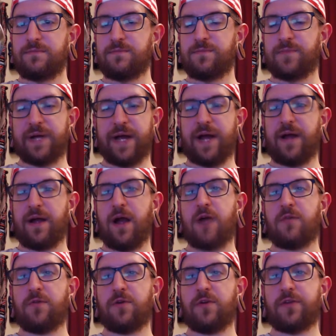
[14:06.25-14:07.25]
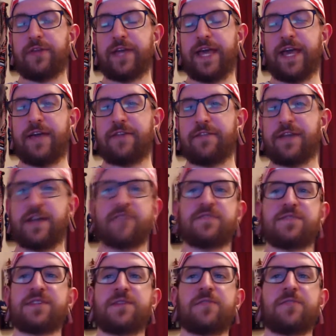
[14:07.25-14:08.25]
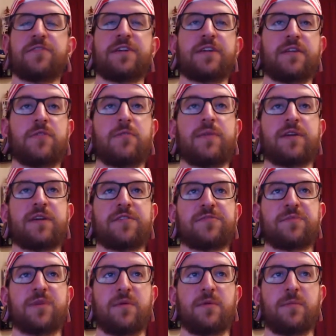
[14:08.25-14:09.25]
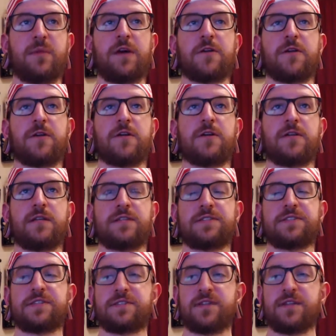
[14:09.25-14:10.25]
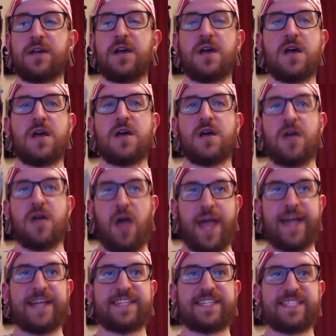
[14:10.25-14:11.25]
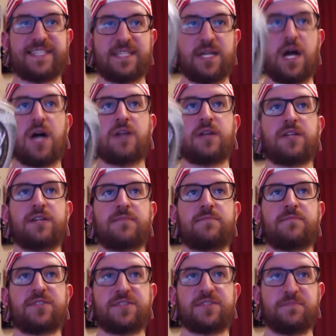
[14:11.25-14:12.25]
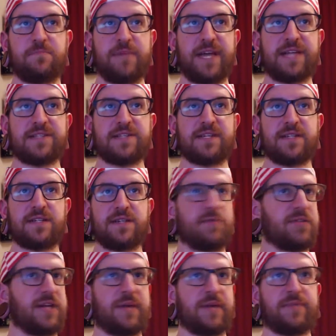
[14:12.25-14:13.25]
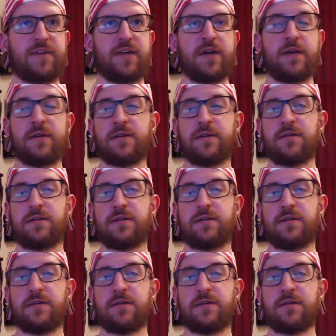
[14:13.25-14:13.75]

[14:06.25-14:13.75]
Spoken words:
But I really can't think of a single thing that will make this beer better. This is a solid, just basic double IPA.